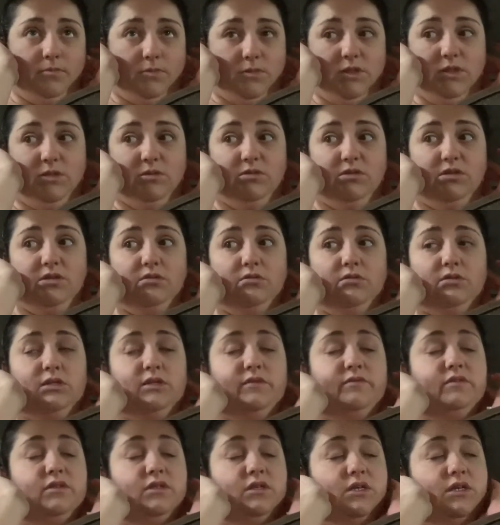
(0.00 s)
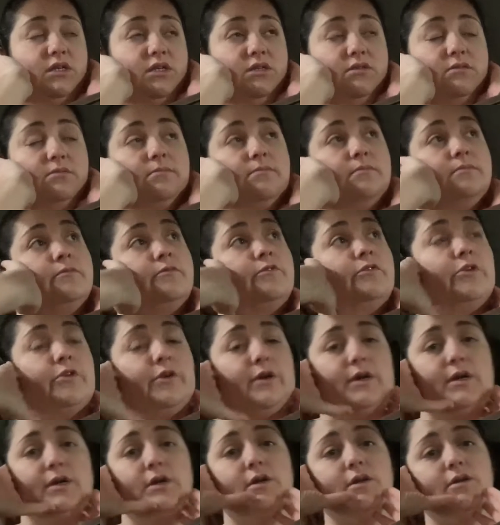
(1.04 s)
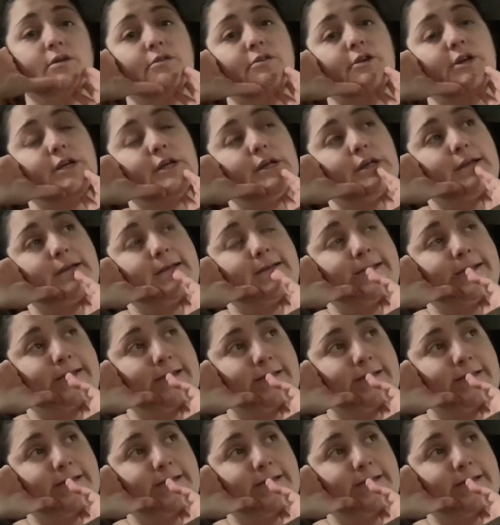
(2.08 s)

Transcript: And I'm doing 11 to 8. I'm regretting that already.